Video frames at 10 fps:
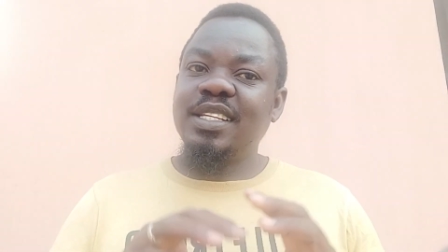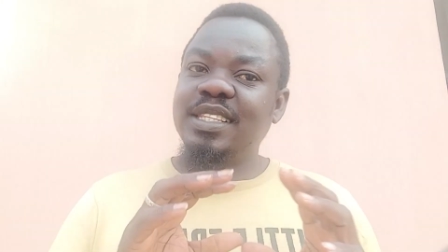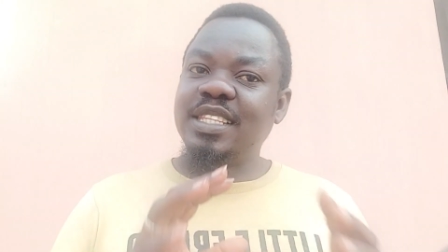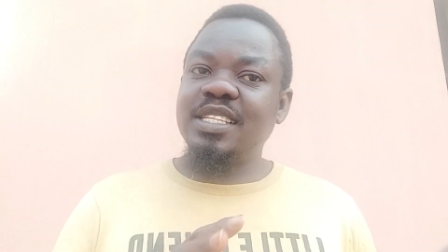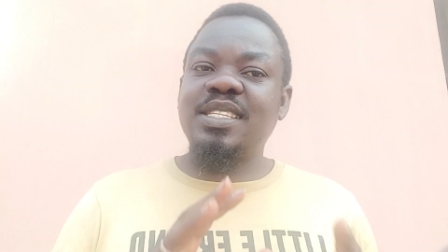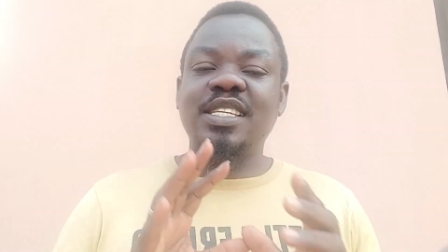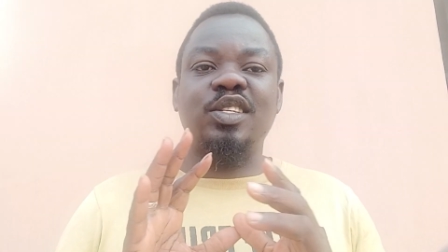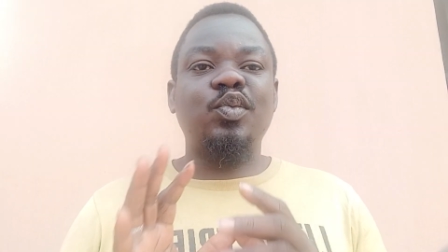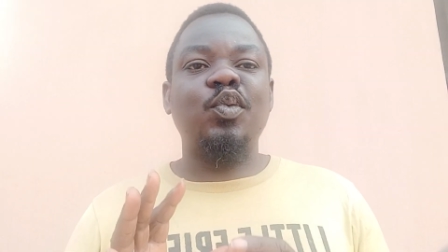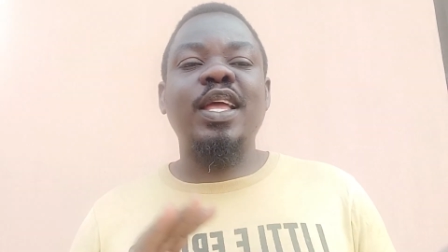This
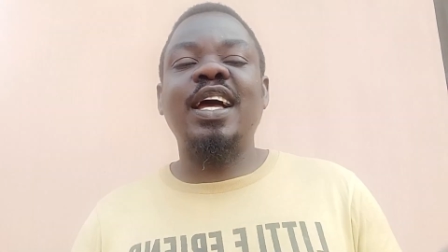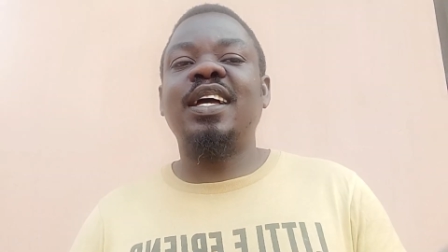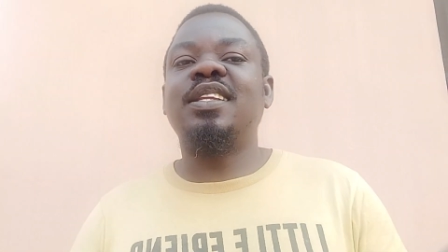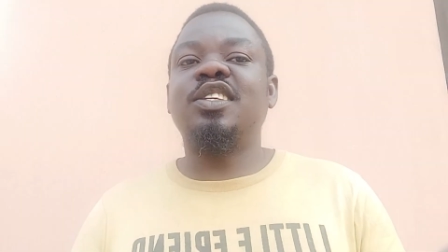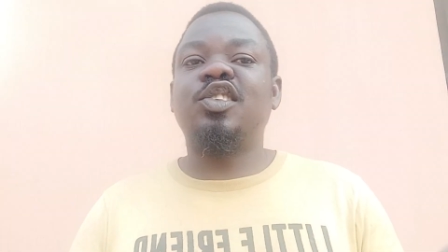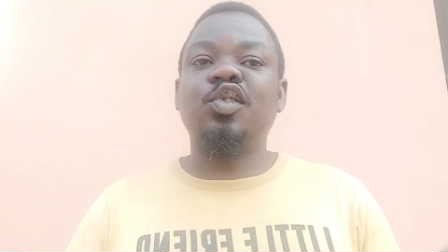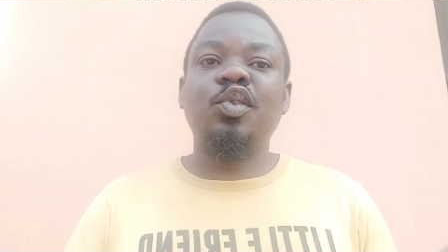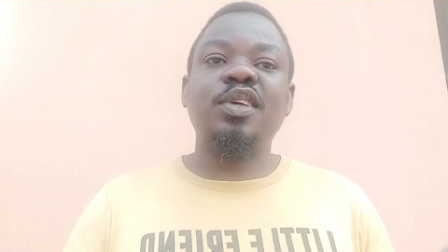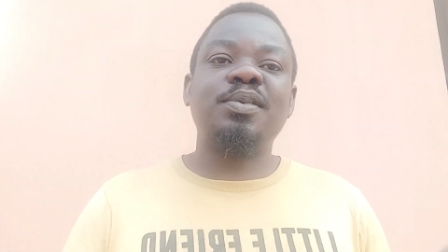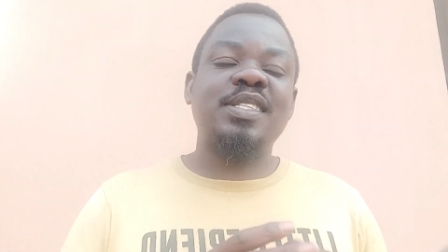is where the
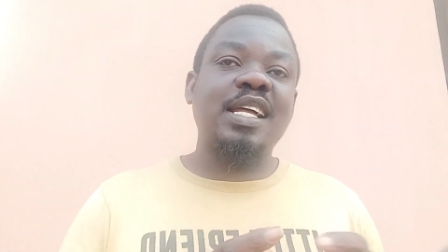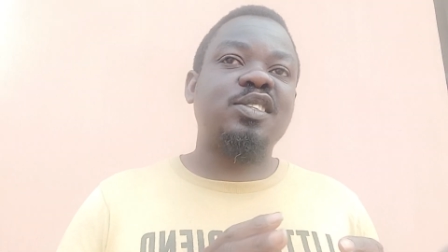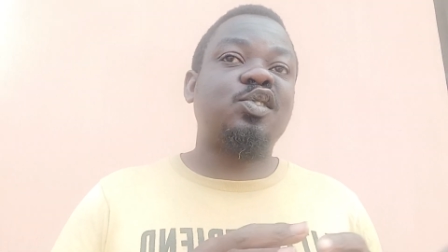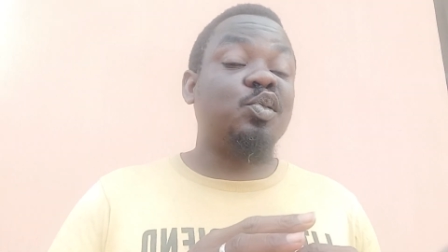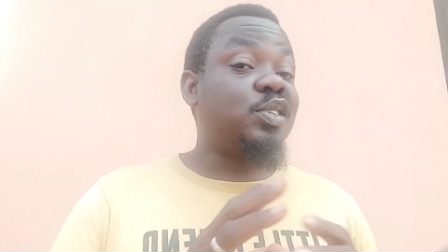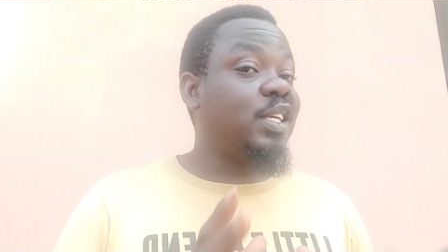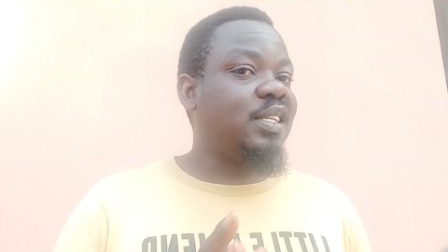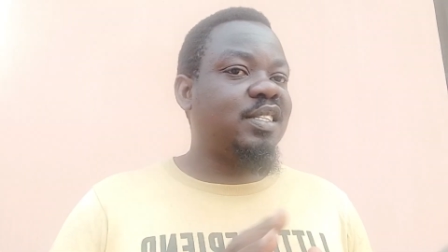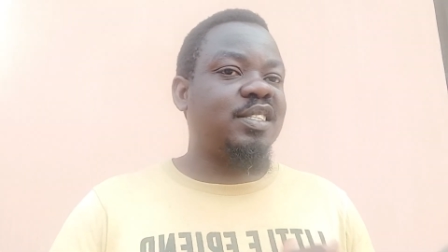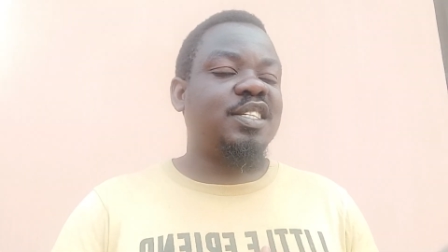story starts to
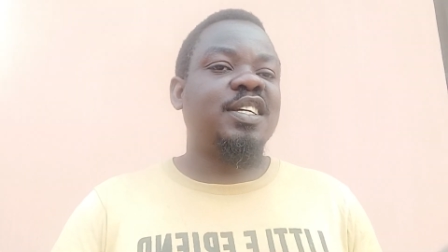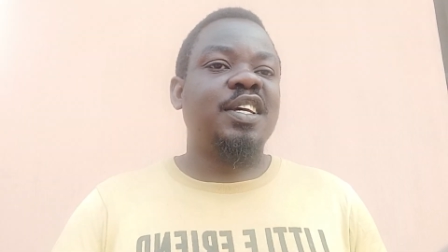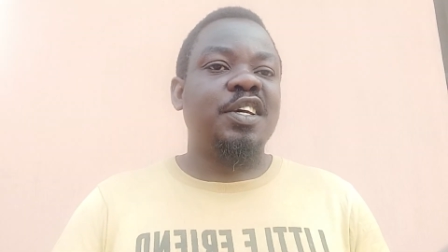change.